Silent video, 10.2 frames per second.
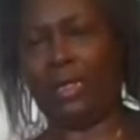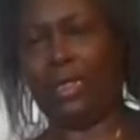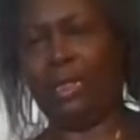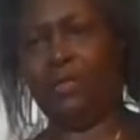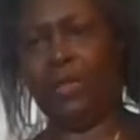
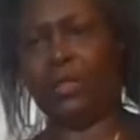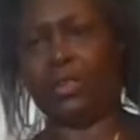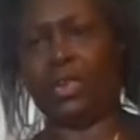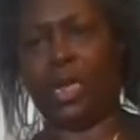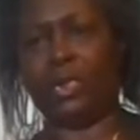
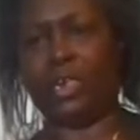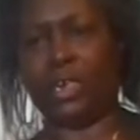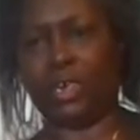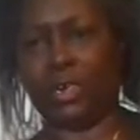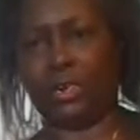evil
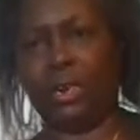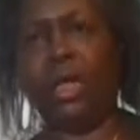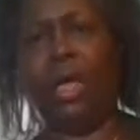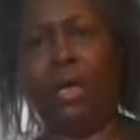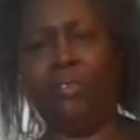addiction
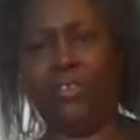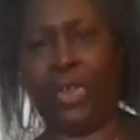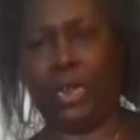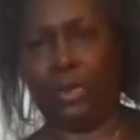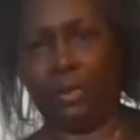of
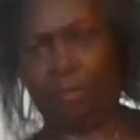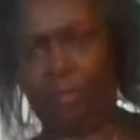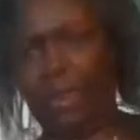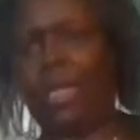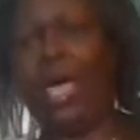Satan.
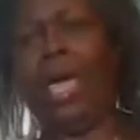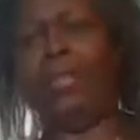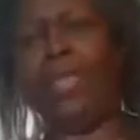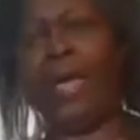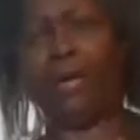
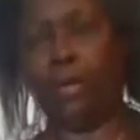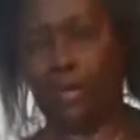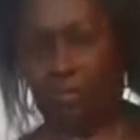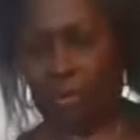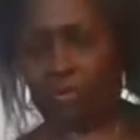And that
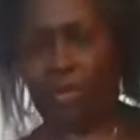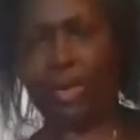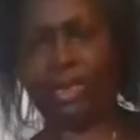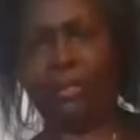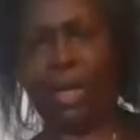goes for
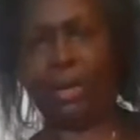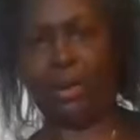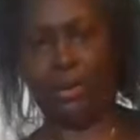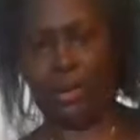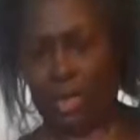drug
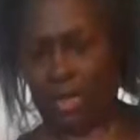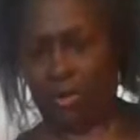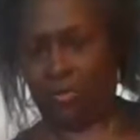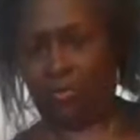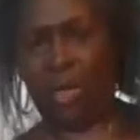smugglers,
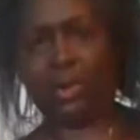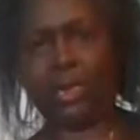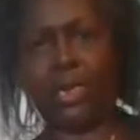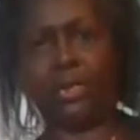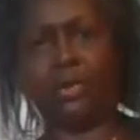drug
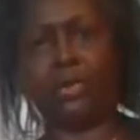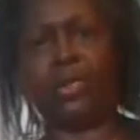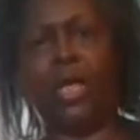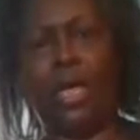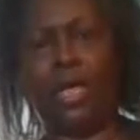
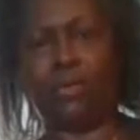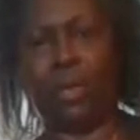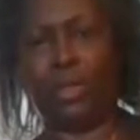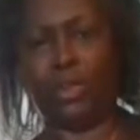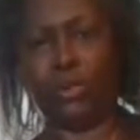dealers, as
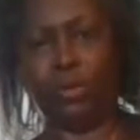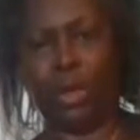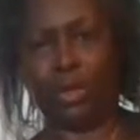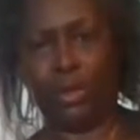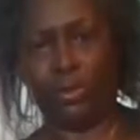well as
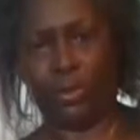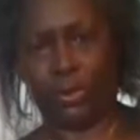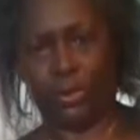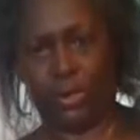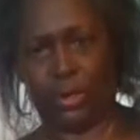drug
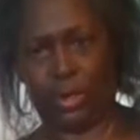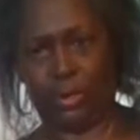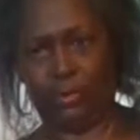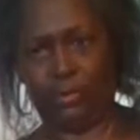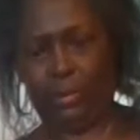users.
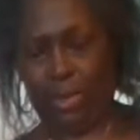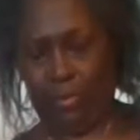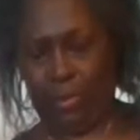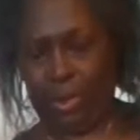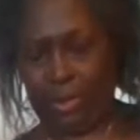
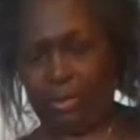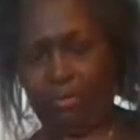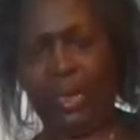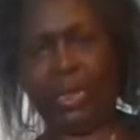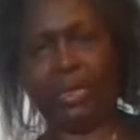Because
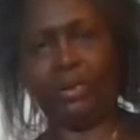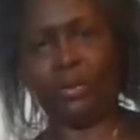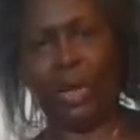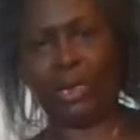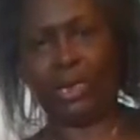being a
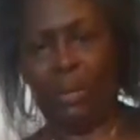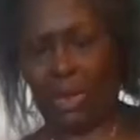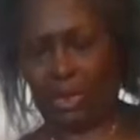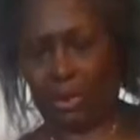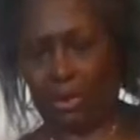drug
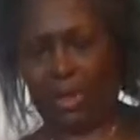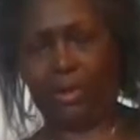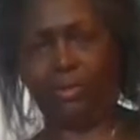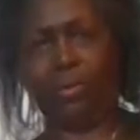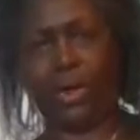smuggler and
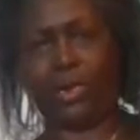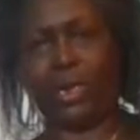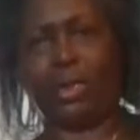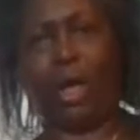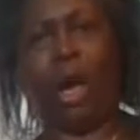a drug
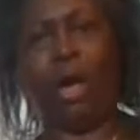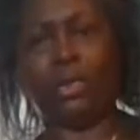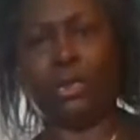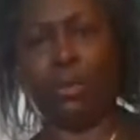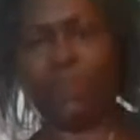dealer
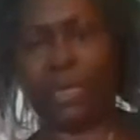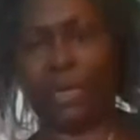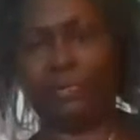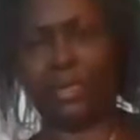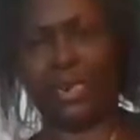also
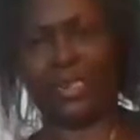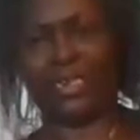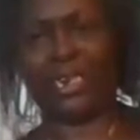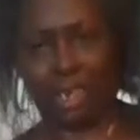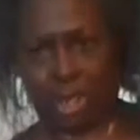becomes an
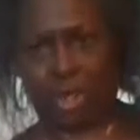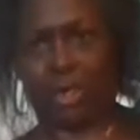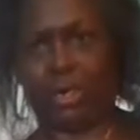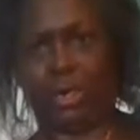addiction